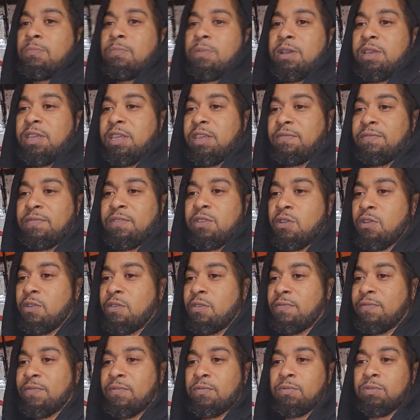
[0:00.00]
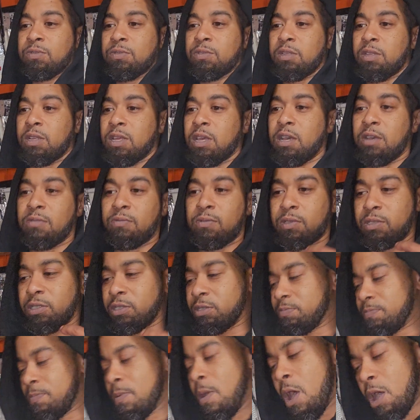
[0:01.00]
But even though if it was a
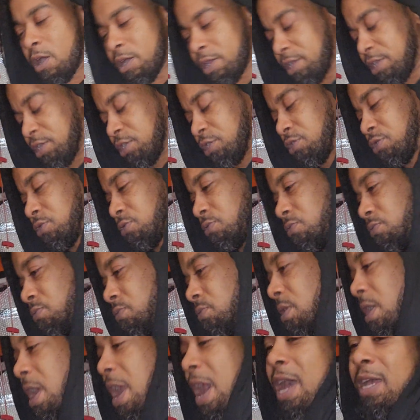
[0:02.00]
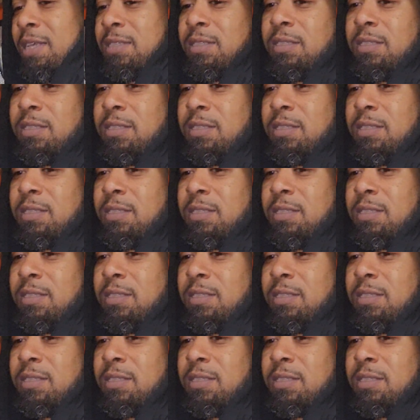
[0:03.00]
spark issue, I